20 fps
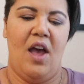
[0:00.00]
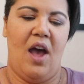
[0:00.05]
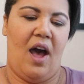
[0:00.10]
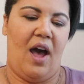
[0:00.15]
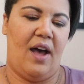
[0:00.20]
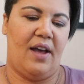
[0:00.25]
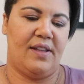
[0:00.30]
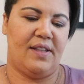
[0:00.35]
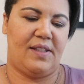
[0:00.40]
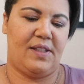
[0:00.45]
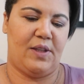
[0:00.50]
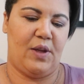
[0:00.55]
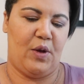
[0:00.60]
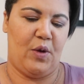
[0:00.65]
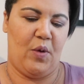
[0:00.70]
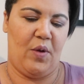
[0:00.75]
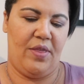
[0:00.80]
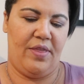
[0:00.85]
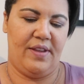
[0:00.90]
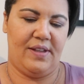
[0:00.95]
Uh,
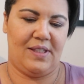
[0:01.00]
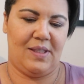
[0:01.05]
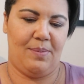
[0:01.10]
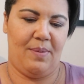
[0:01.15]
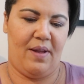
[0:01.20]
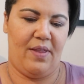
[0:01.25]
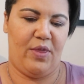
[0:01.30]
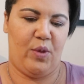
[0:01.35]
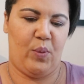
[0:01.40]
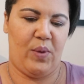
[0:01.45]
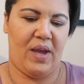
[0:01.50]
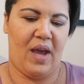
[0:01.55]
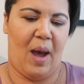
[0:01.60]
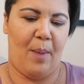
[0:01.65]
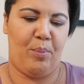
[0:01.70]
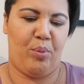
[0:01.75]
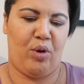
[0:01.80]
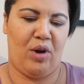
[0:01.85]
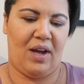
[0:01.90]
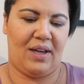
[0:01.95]
so this month we
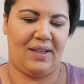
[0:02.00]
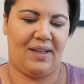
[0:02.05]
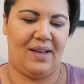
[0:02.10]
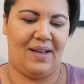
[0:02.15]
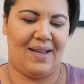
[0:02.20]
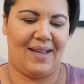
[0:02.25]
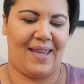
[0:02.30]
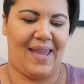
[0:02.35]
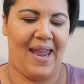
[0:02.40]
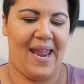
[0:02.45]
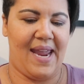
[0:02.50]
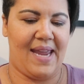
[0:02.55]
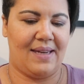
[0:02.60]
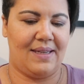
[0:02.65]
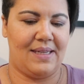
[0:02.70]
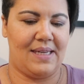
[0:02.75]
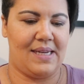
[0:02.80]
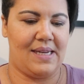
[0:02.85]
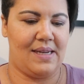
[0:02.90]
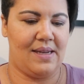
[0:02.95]
got Prada
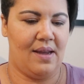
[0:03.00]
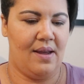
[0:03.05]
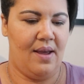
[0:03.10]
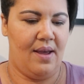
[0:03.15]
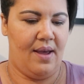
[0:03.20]
Candy,